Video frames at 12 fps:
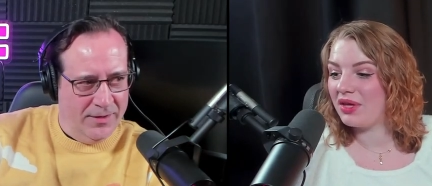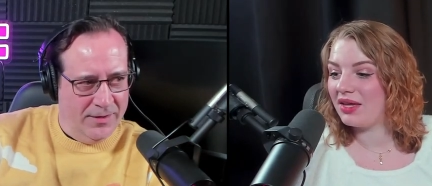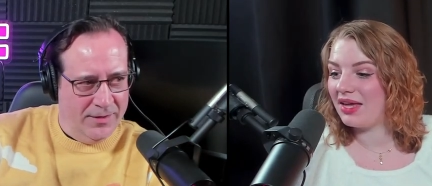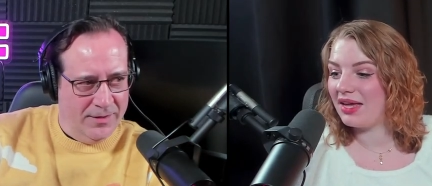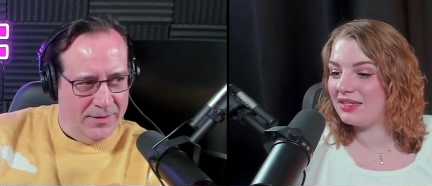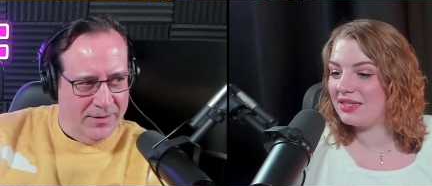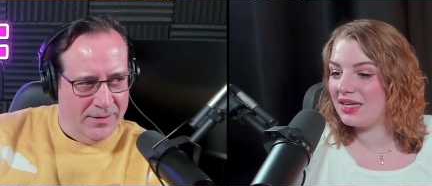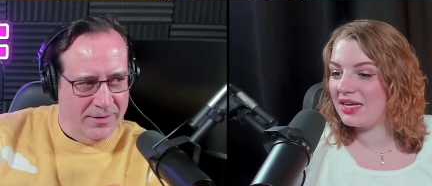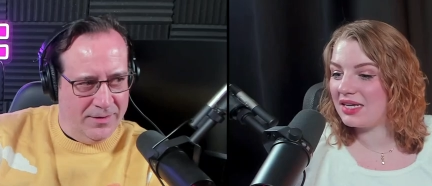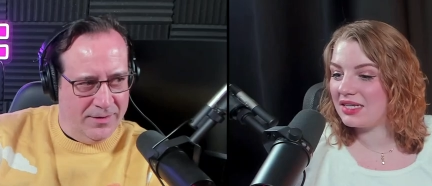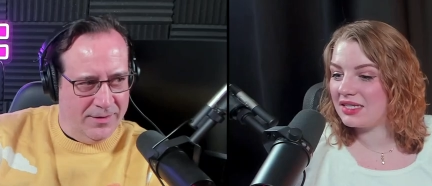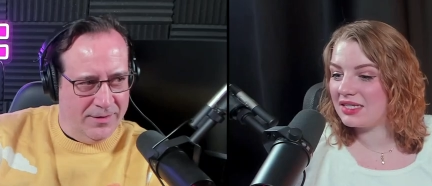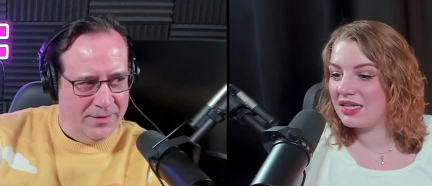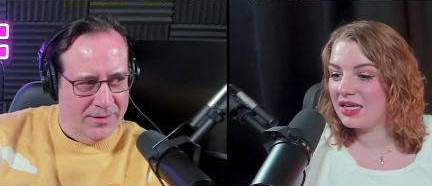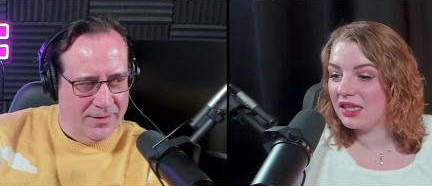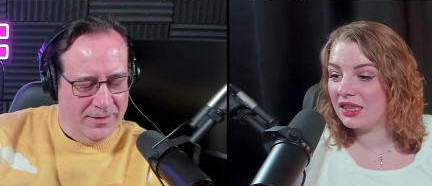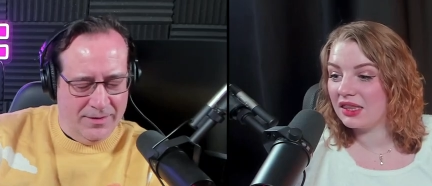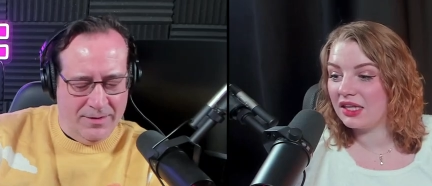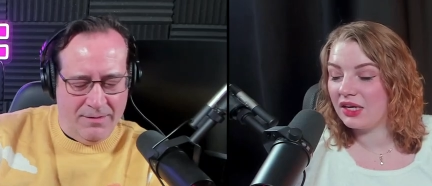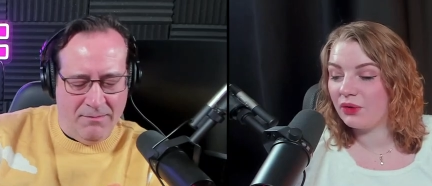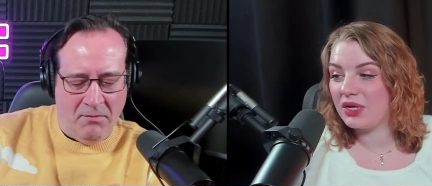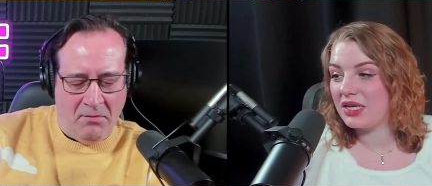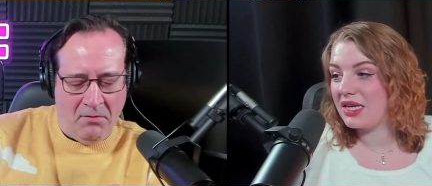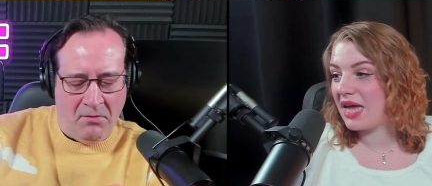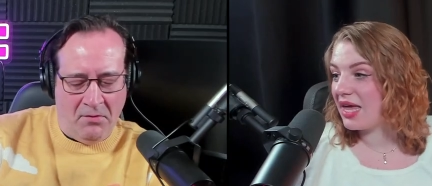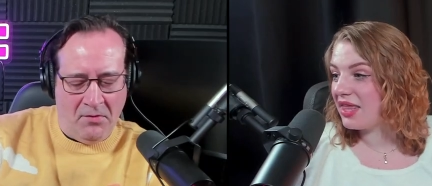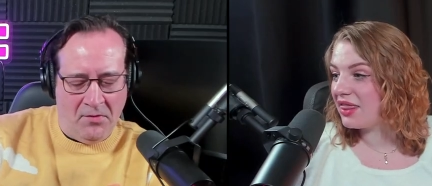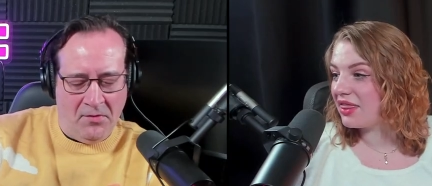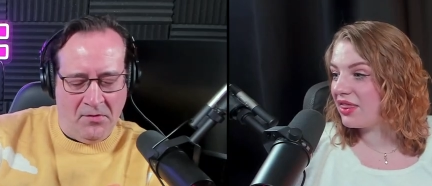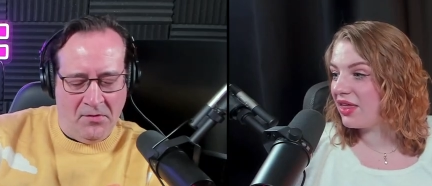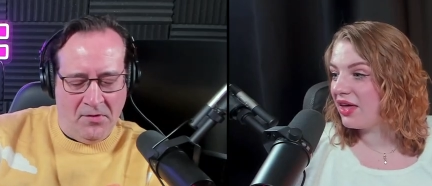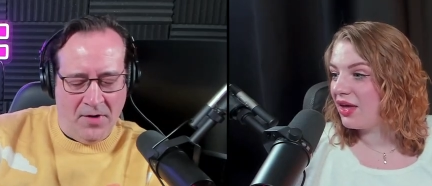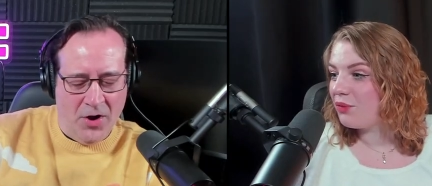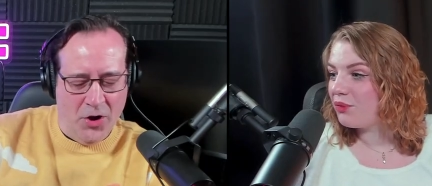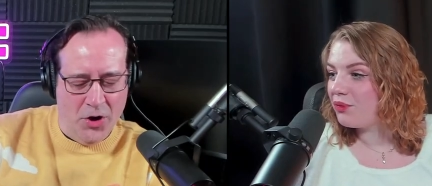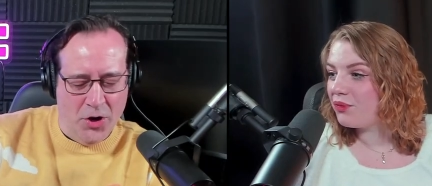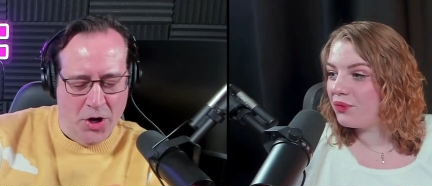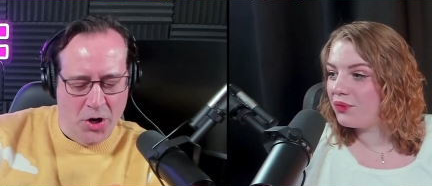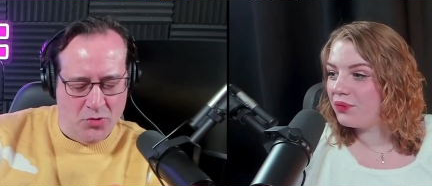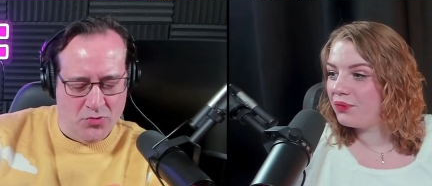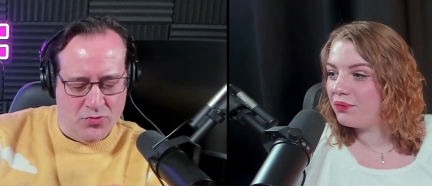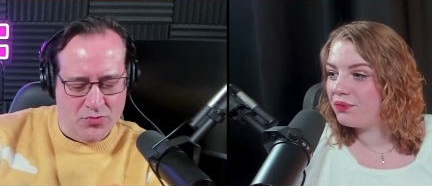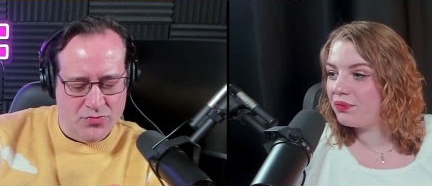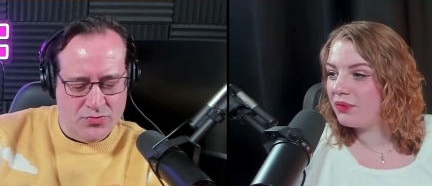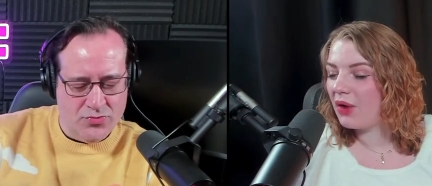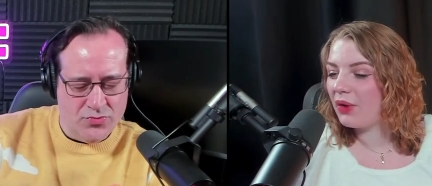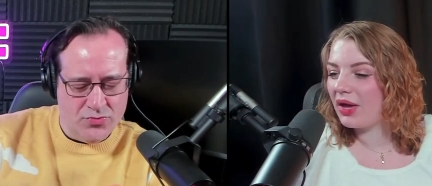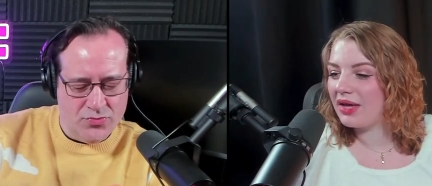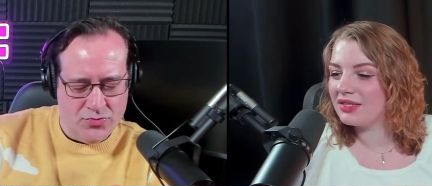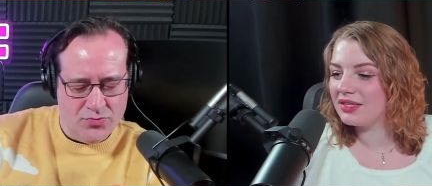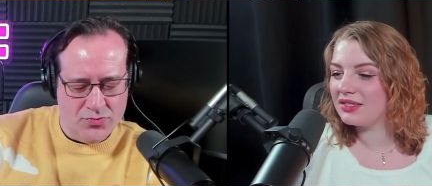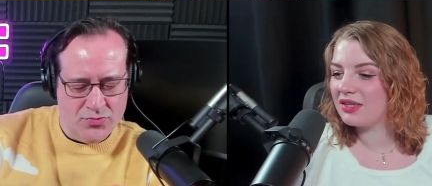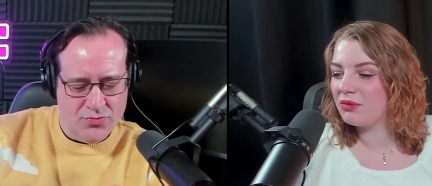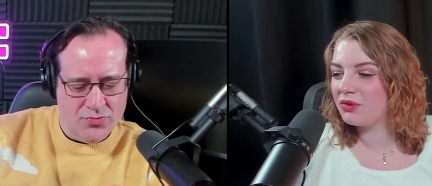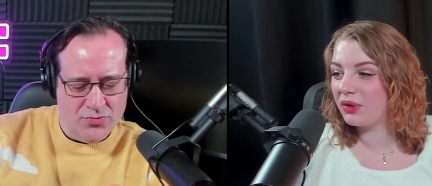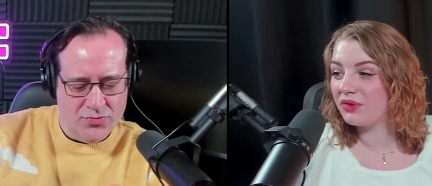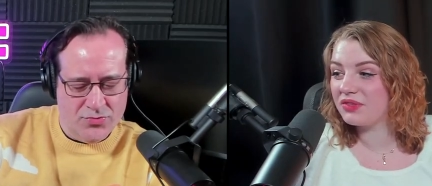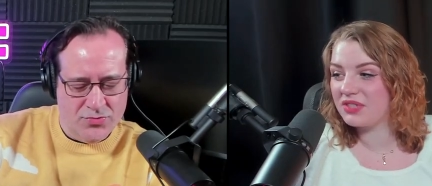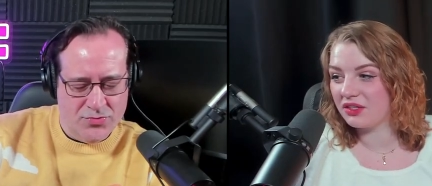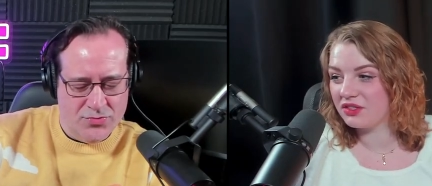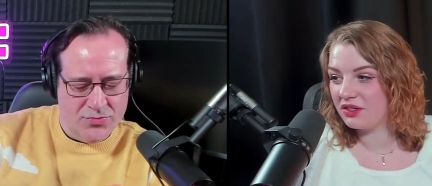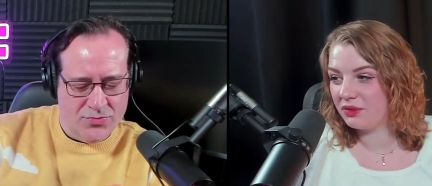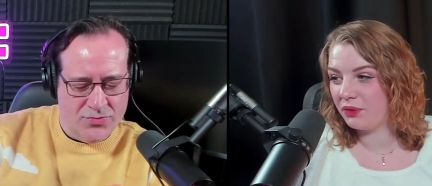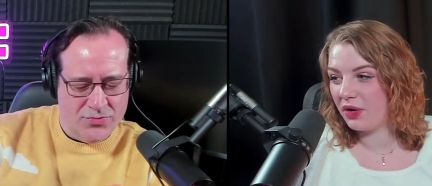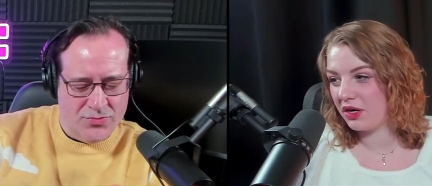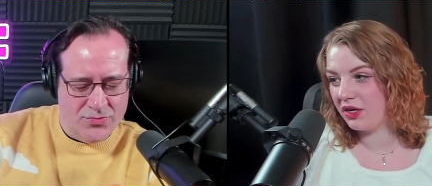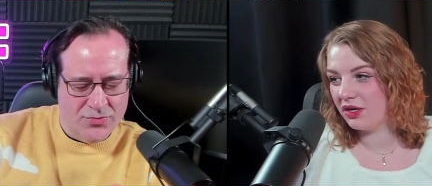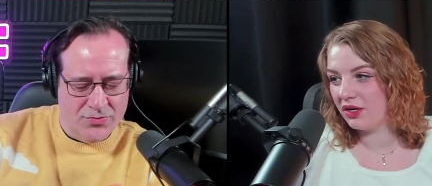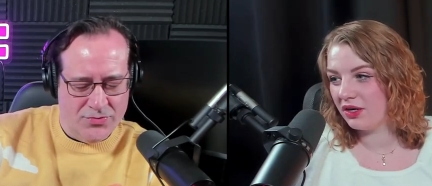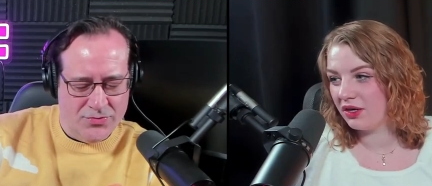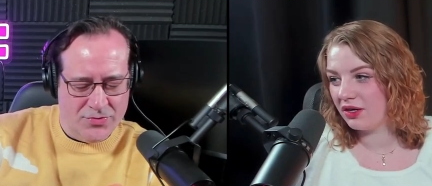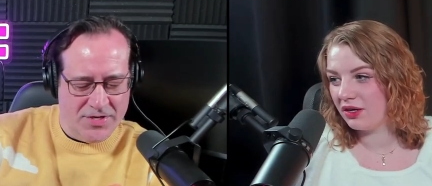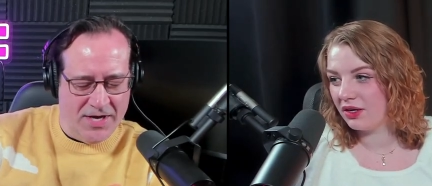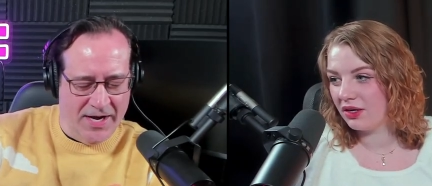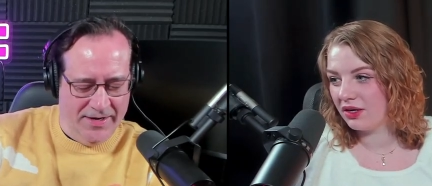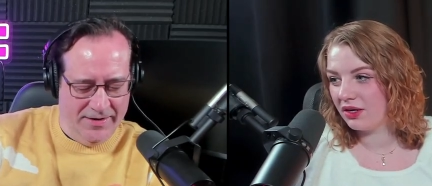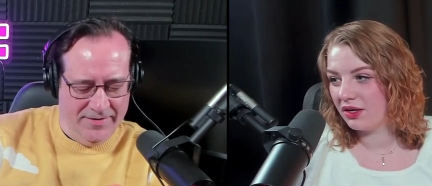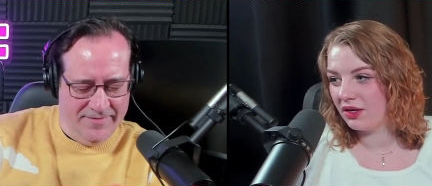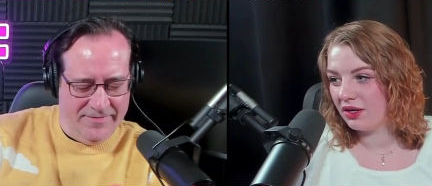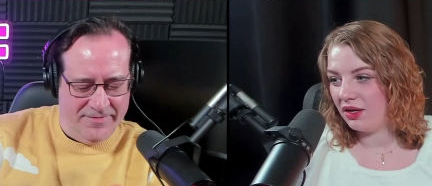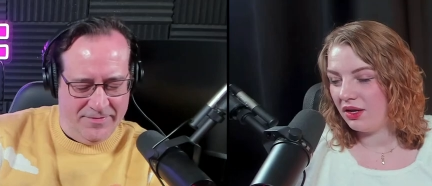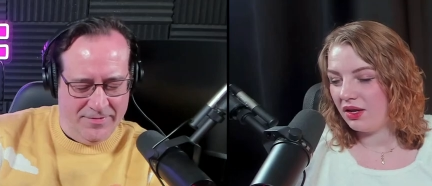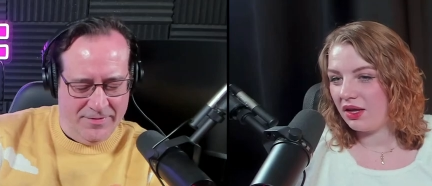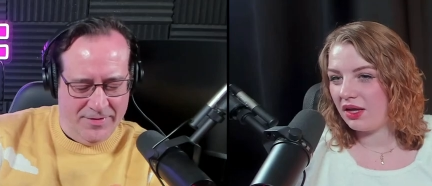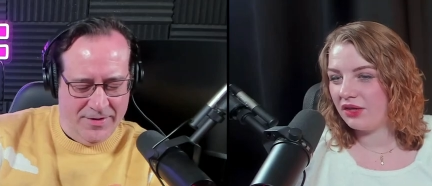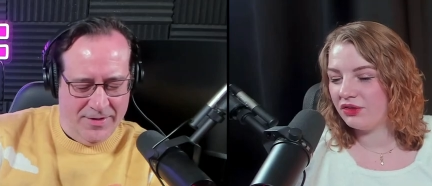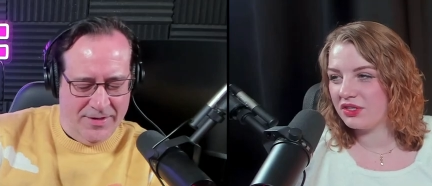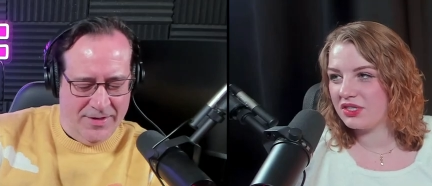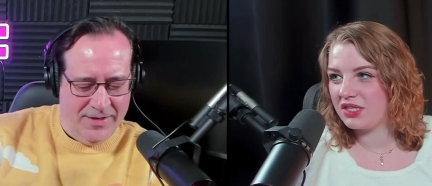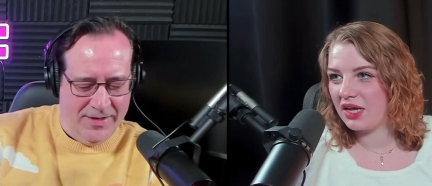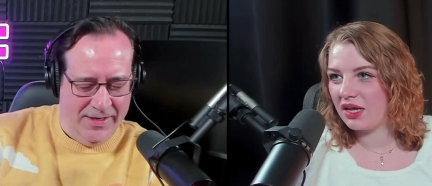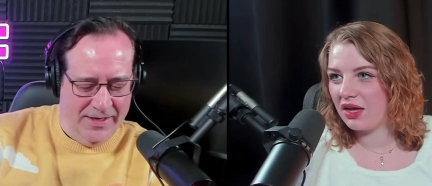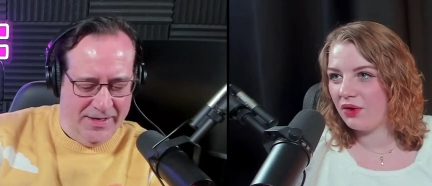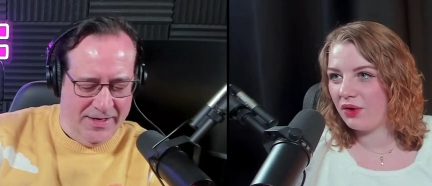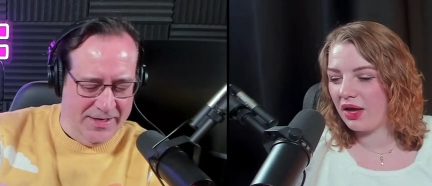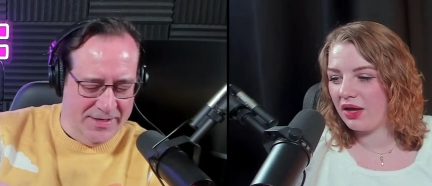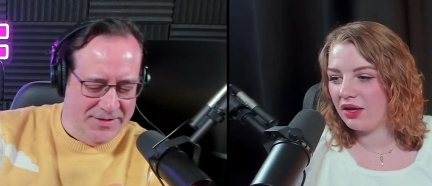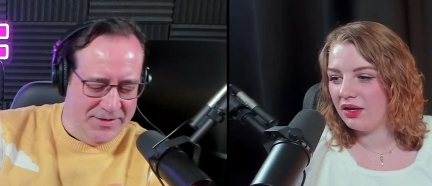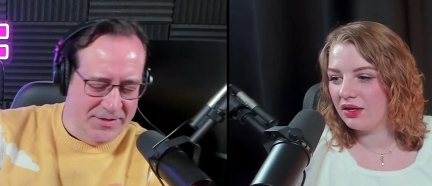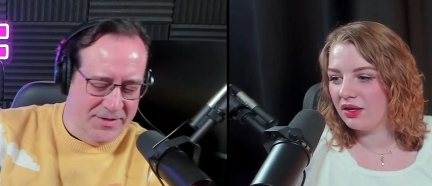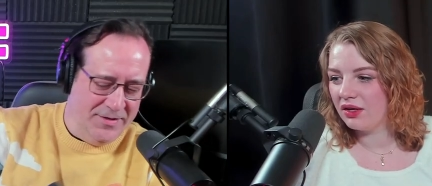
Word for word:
Speaker 1: is it Liquid Death? No. Mm, okay, is it some sort of seltzer water?
Speaker 2: Kind of.
Speaker 1: Interesting. It okay.
Speaker 2: is.